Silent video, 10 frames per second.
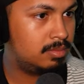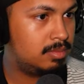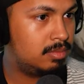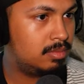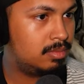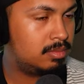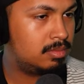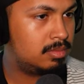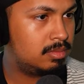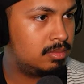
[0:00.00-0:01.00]

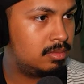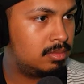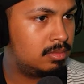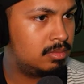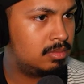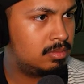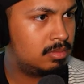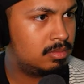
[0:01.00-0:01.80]
Nothing is said.